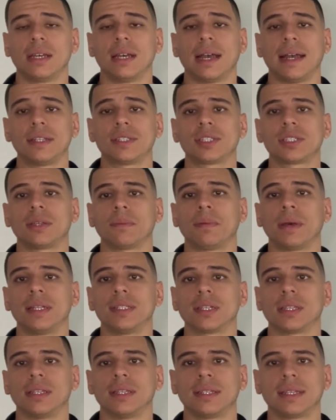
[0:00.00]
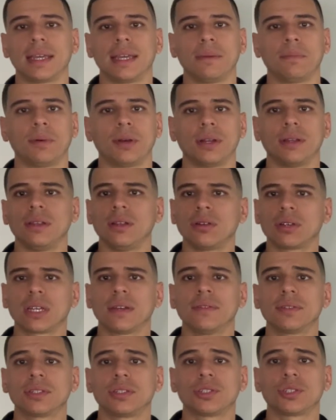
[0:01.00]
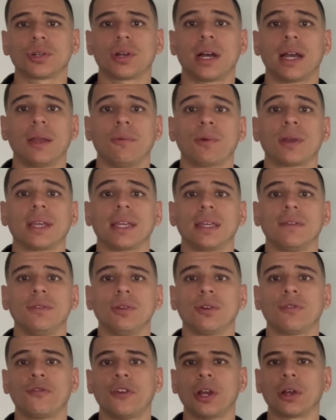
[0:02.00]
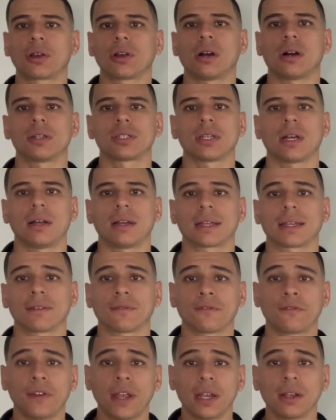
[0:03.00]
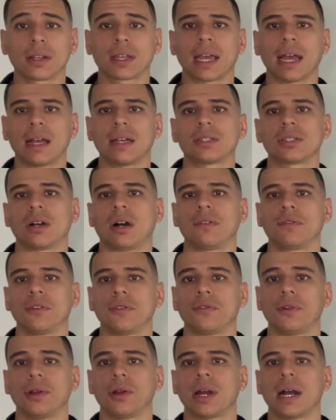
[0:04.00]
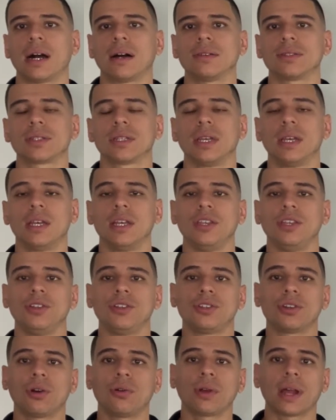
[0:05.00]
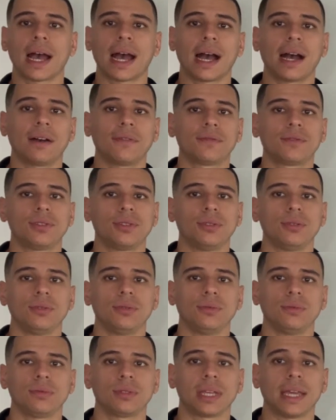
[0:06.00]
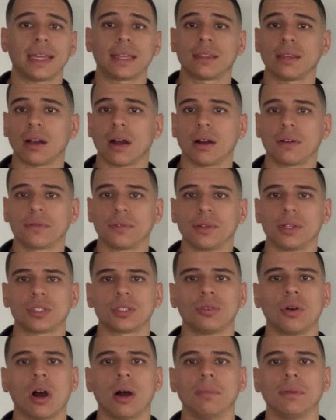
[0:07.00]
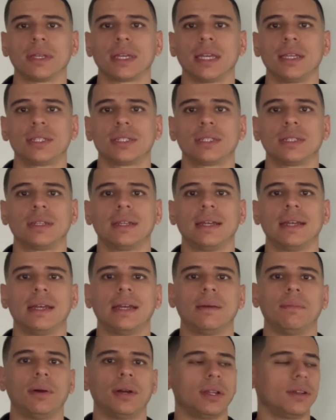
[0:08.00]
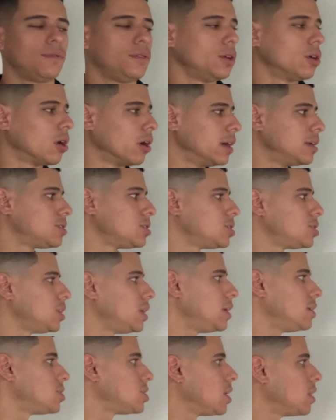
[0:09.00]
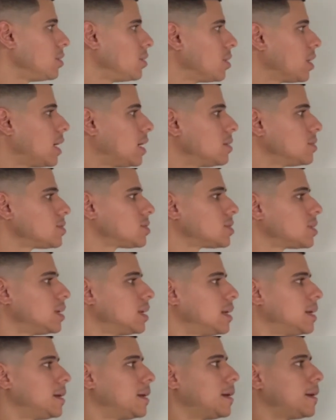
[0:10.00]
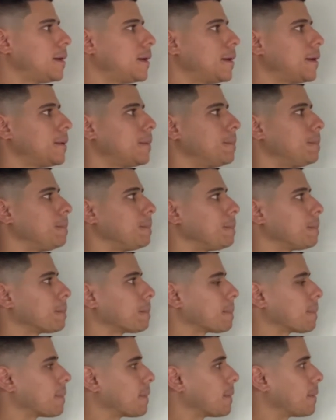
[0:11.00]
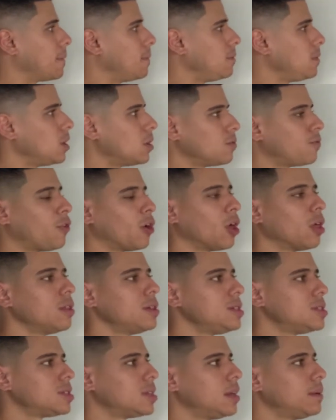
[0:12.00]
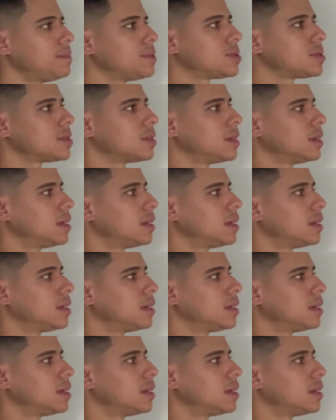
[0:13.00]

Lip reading: It just depends on the day, but give us a try. We can give you a fair cash offer for your house. You don't have to take the offer; it's no obligation. But if you are interested in selling your house, follow these tips.